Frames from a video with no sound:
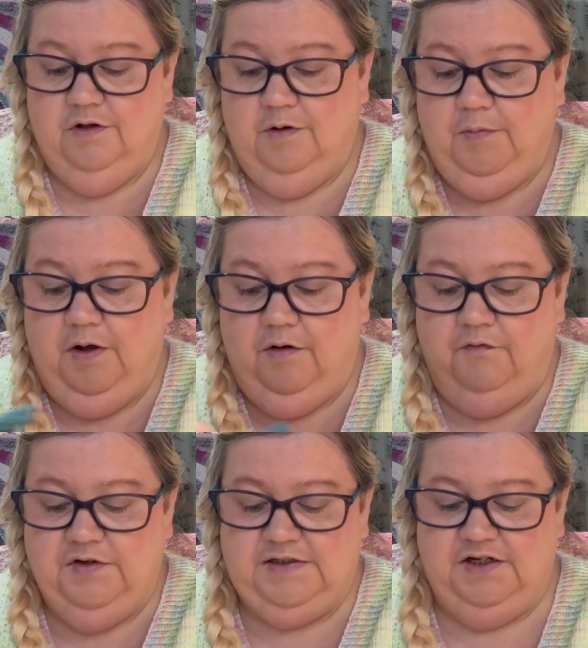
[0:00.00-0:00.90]
But
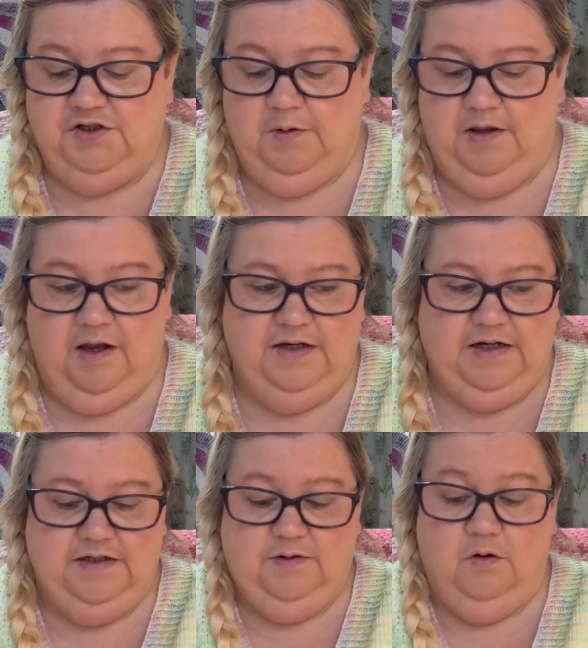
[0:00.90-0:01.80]
obviously doing that, it
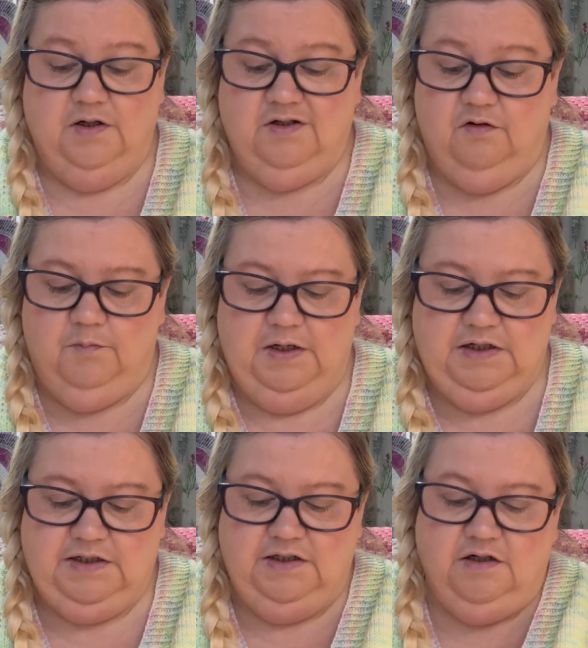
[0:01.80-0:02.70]
takes up quite a lot of my
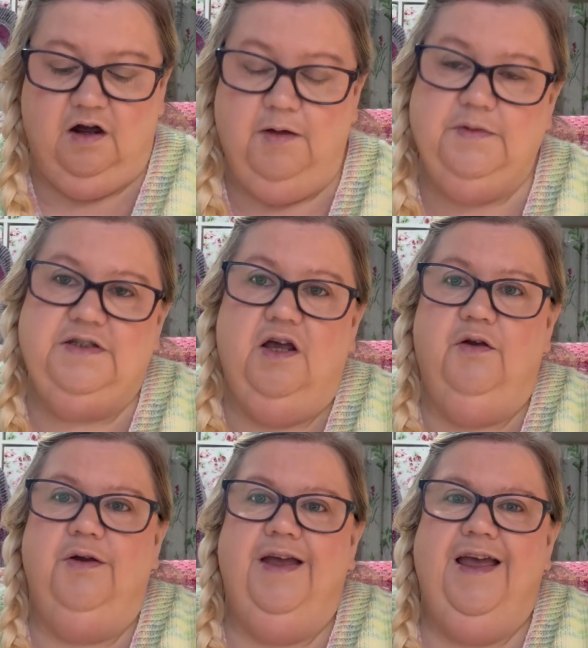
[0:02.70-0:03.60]
knitting time.
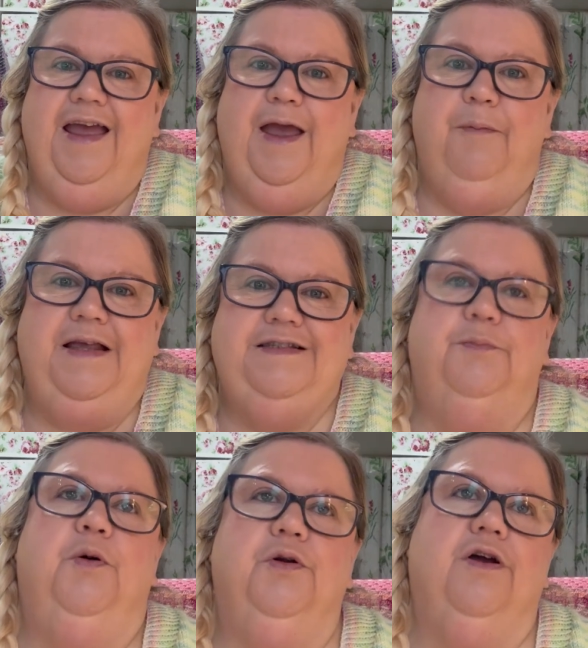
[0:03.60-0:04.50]
So it makes the
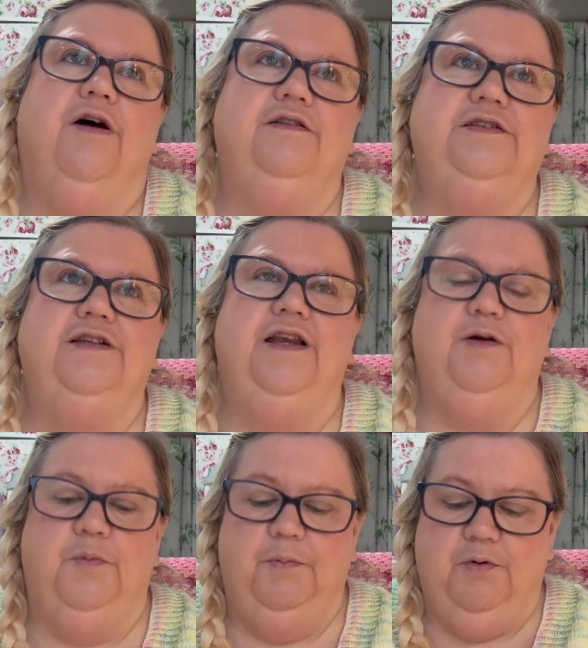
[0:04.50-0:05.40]
podcast a
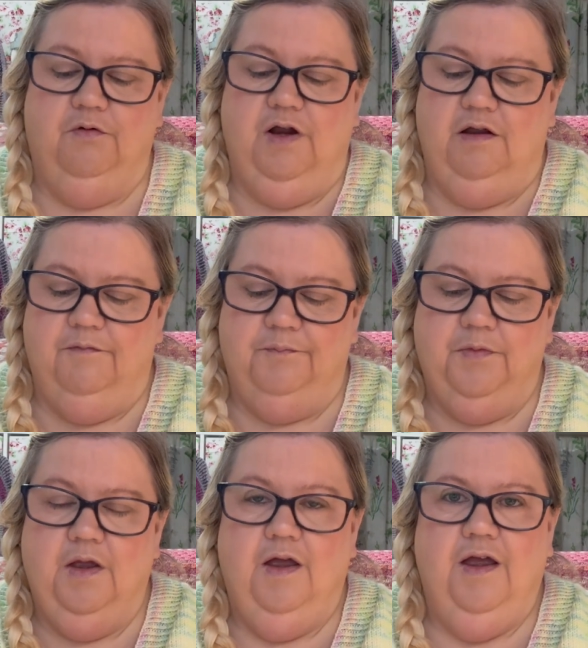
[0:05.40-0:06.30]
little bit boring
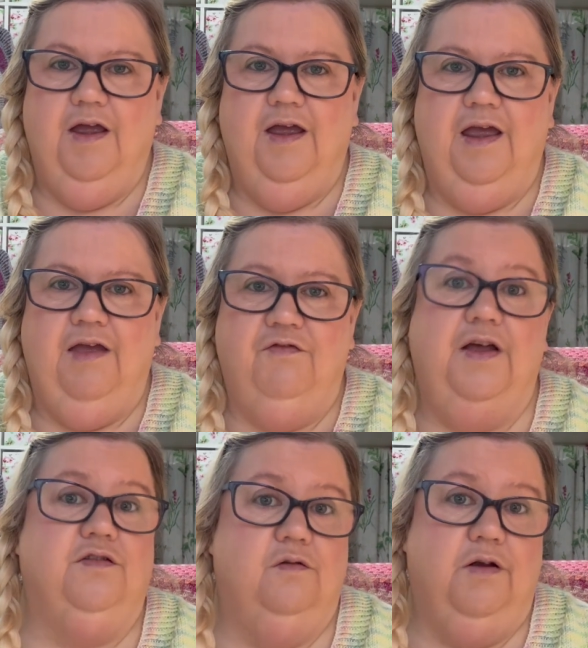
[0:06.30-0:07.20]
if
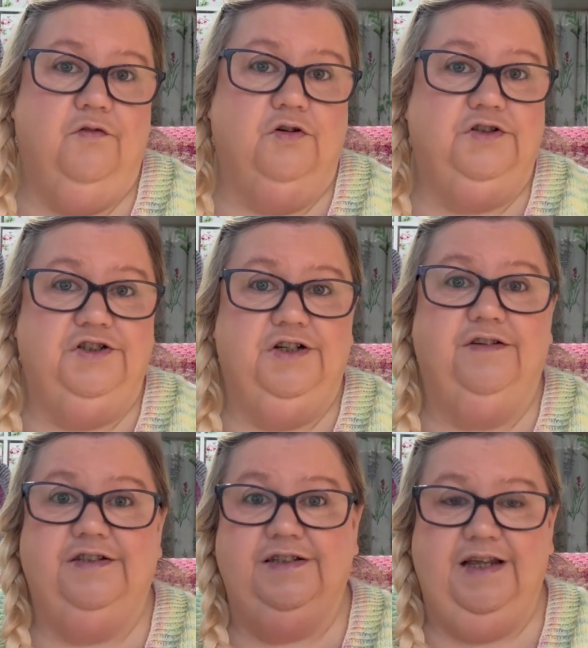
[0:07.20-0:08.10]
that's all I've got to show
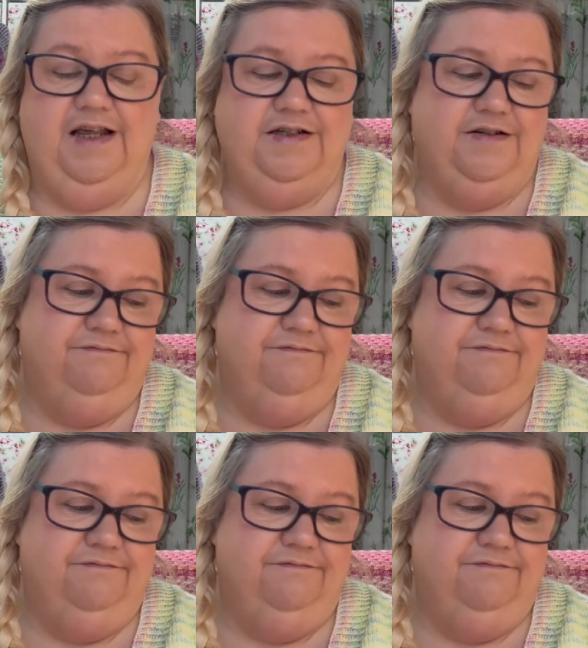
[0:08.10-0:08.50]
to knit.